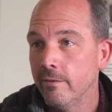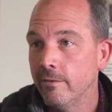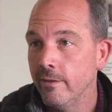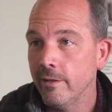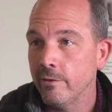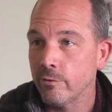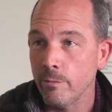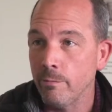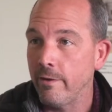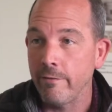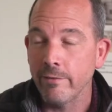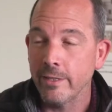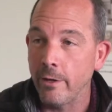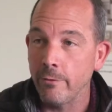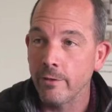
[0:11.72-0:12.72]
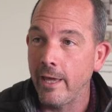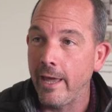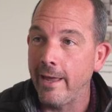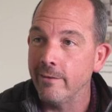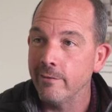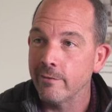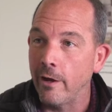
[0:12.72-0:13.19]
the extreme of having no
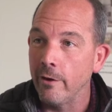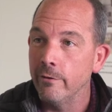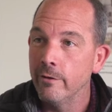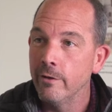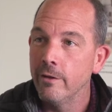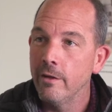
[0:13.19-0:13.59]
kit. So